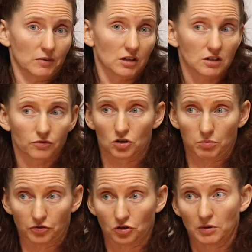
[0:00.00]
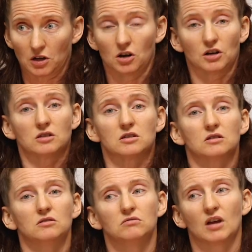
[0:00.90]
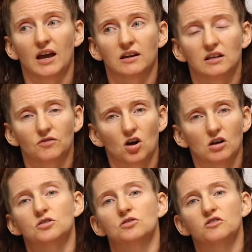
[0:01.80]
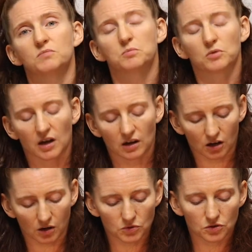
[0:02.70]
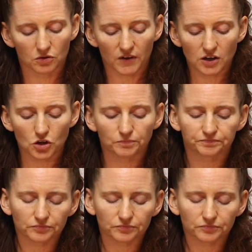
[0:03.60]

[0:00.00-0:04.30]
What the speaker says: Because if you're a performing artist, you can't give a concert if people can't come to the venue.